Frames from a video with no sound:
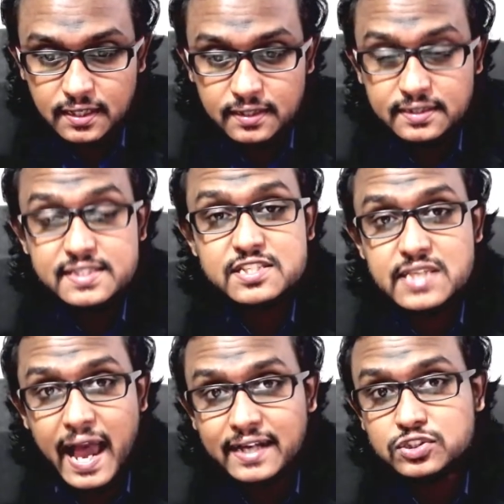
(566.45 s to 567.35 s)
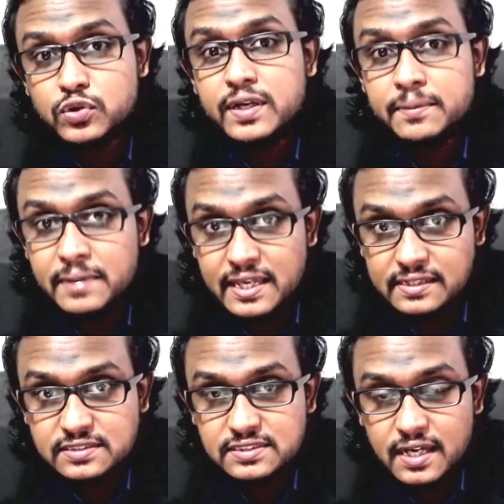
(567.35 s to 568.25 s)
this actually
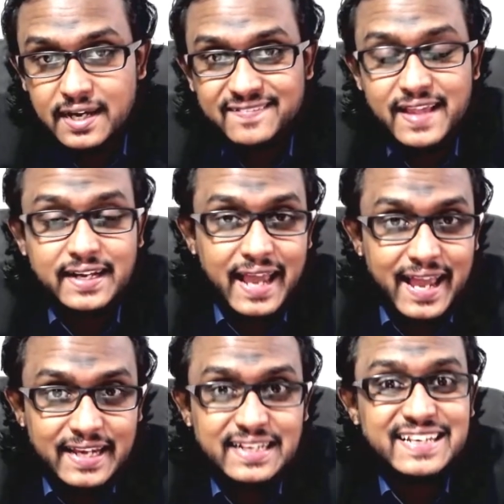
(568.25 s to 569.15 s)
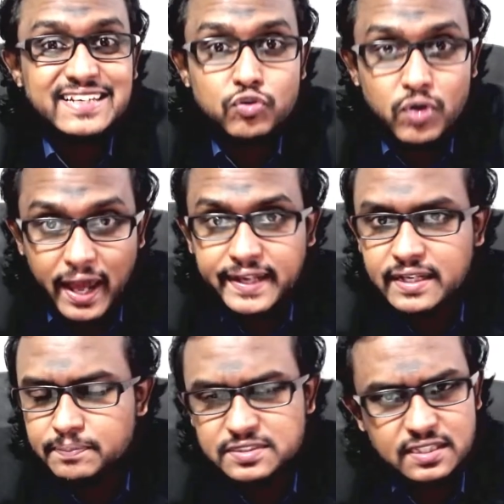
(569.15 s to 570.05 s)
means that 80 to
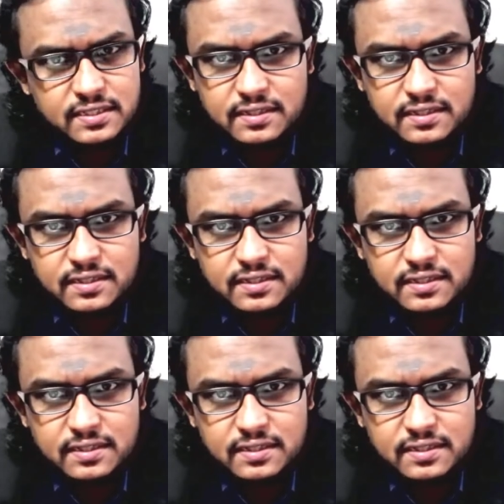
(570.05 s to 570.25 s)
90%,